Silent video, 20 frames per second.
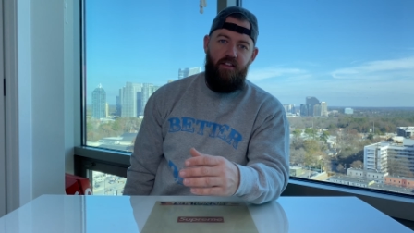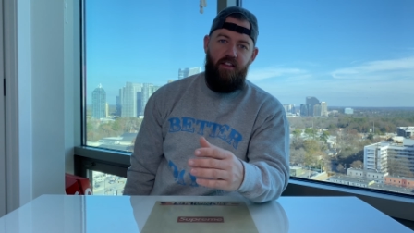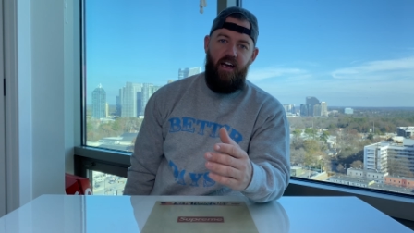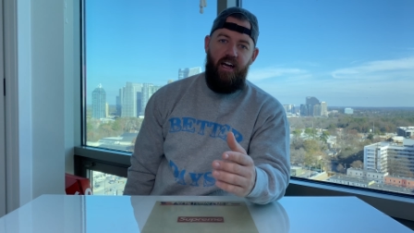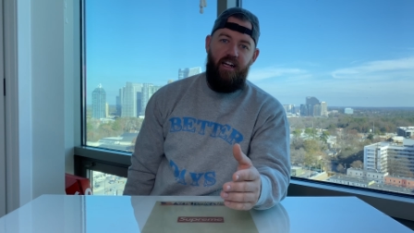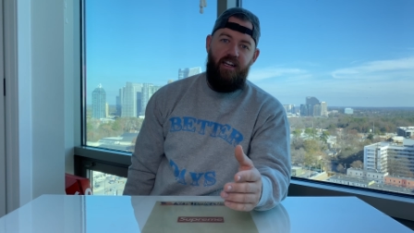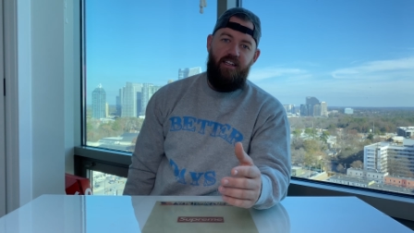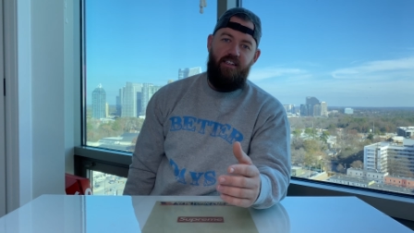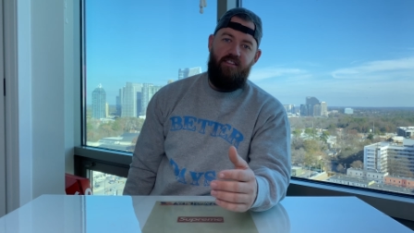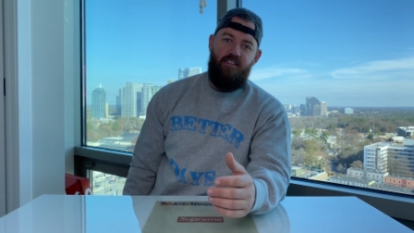
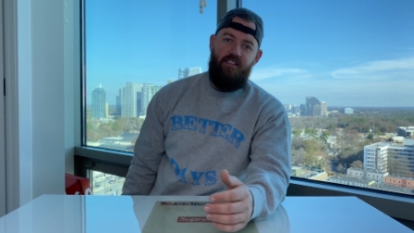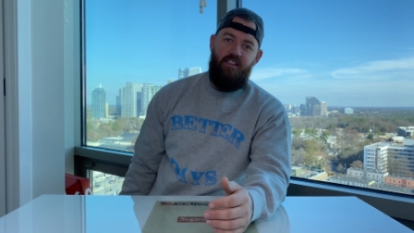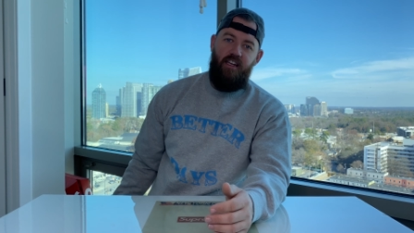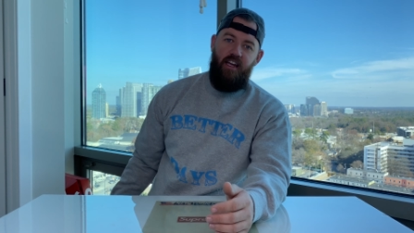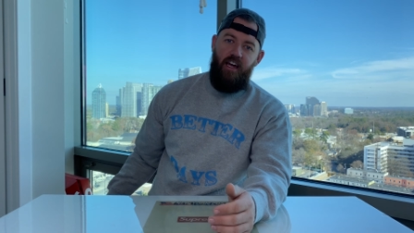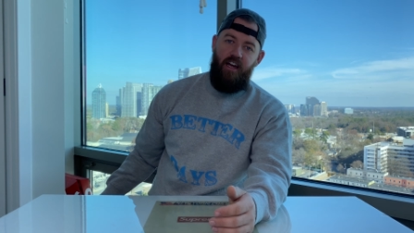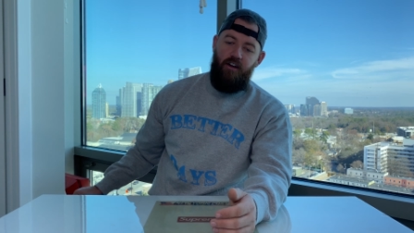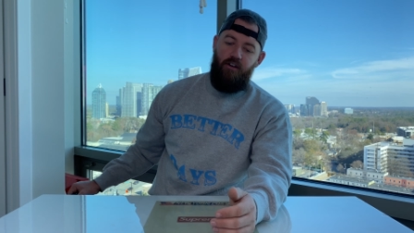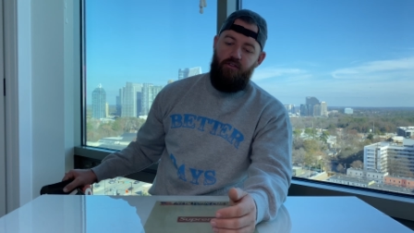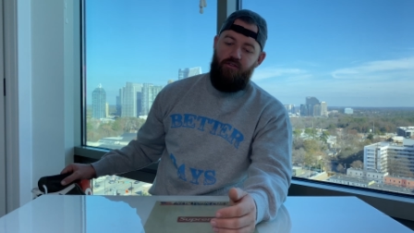That is
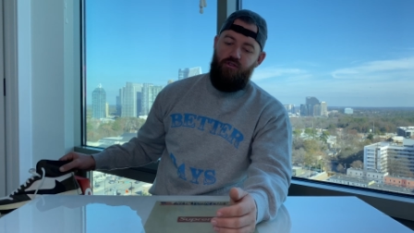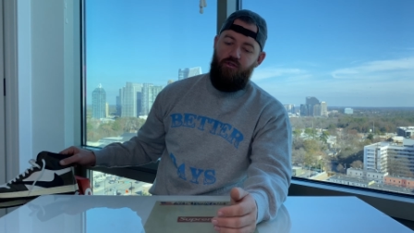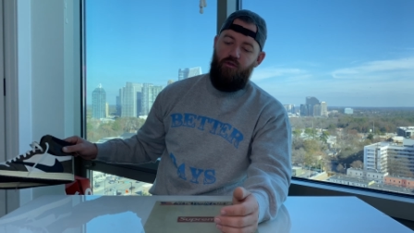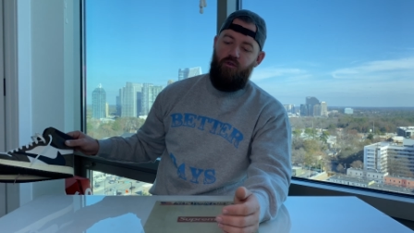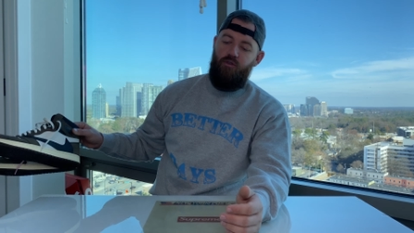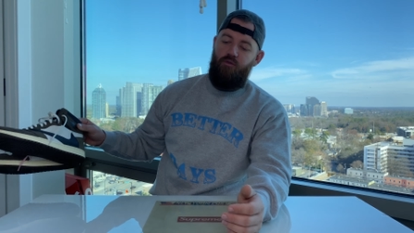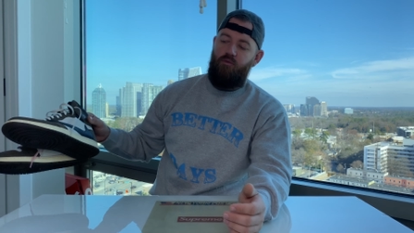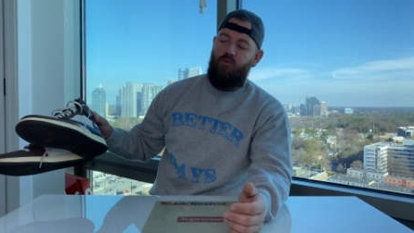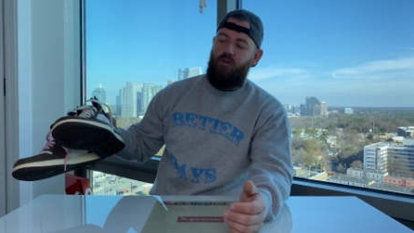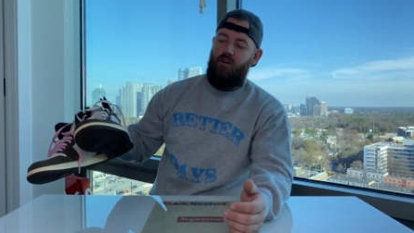the Air
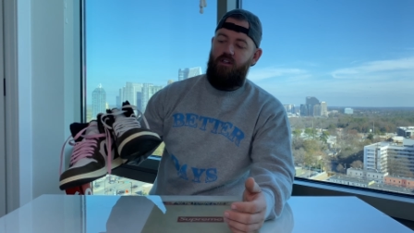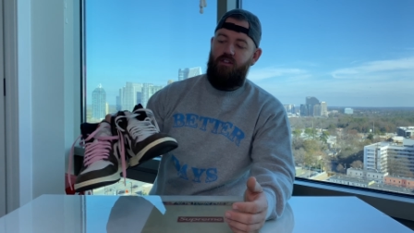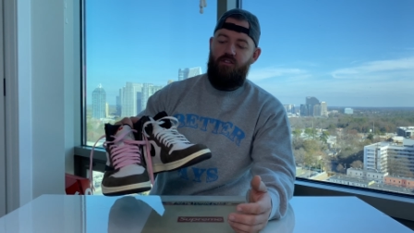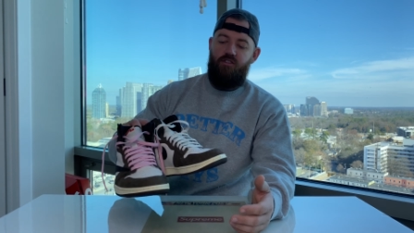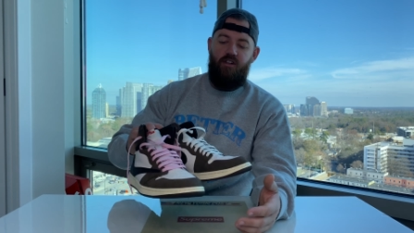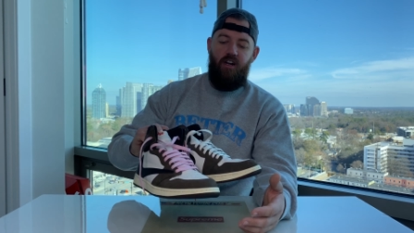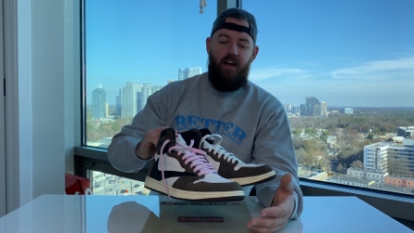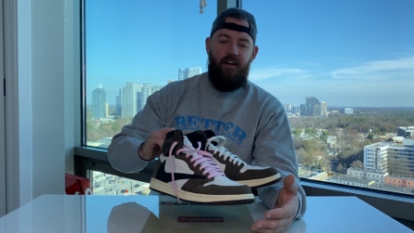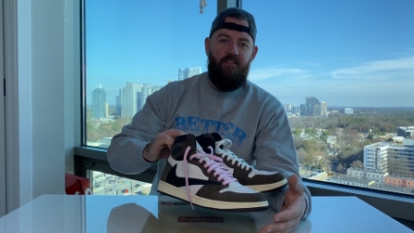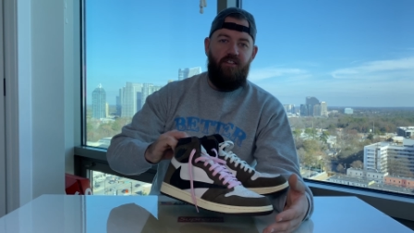Jordan 1
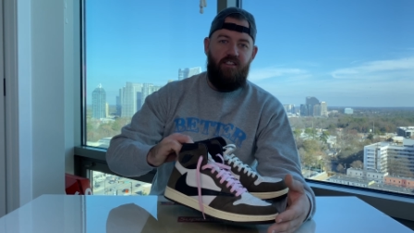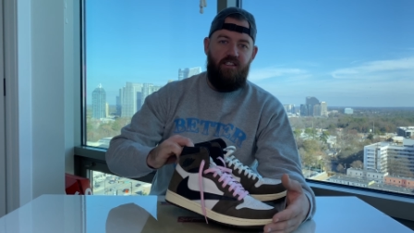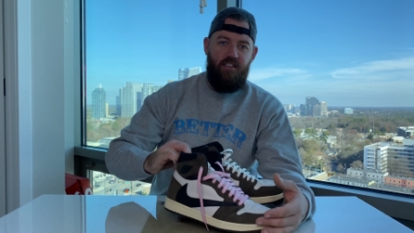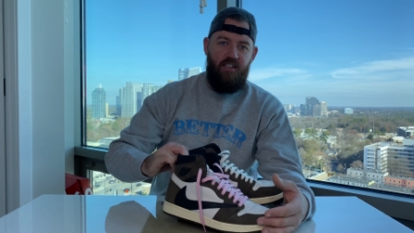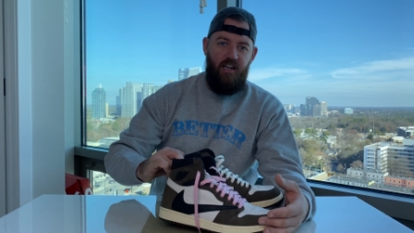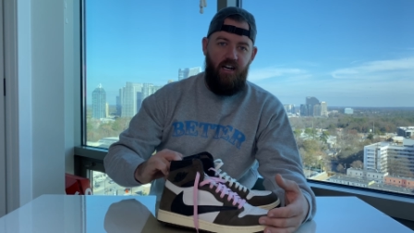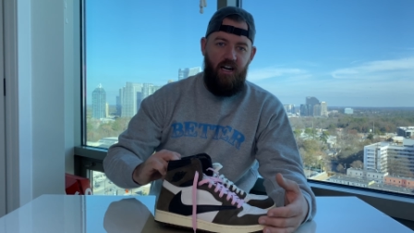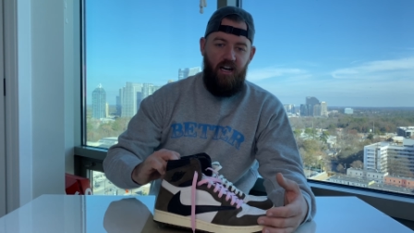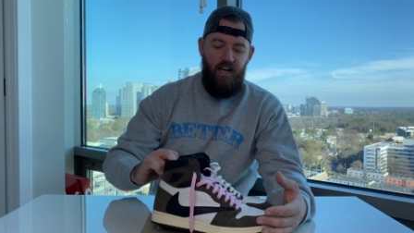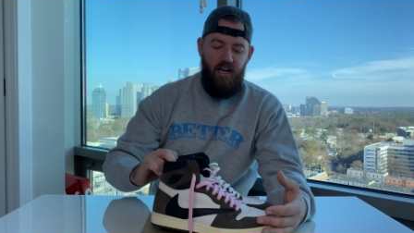Travis
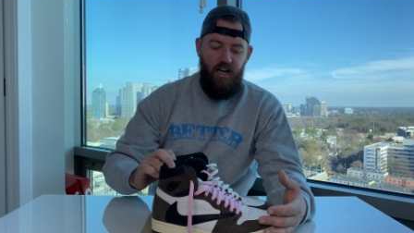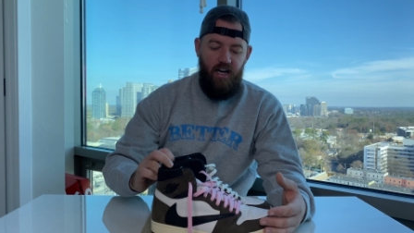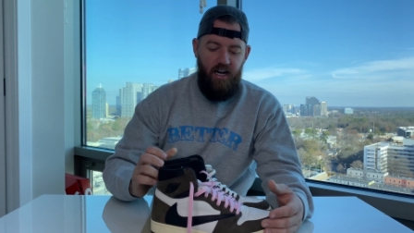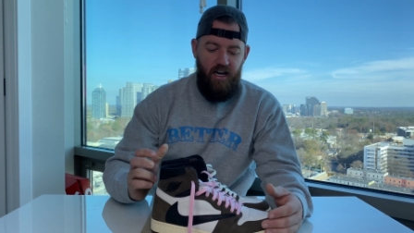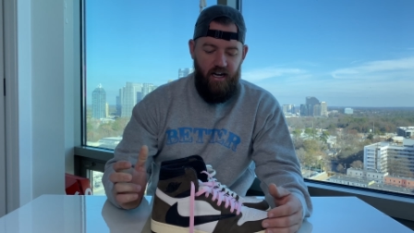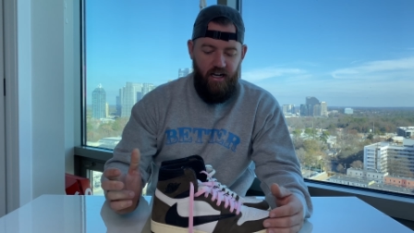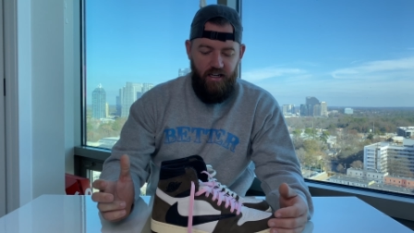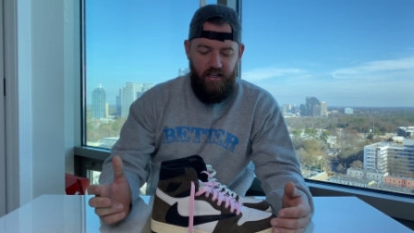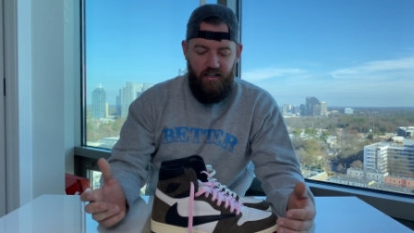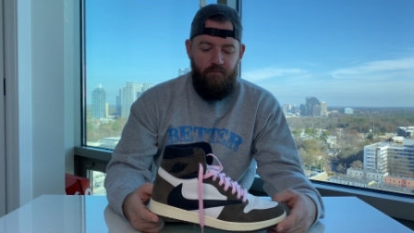Scott
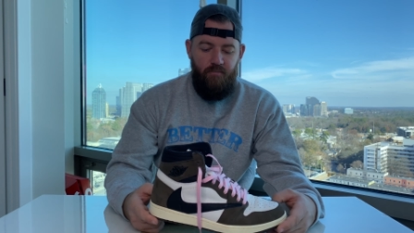High.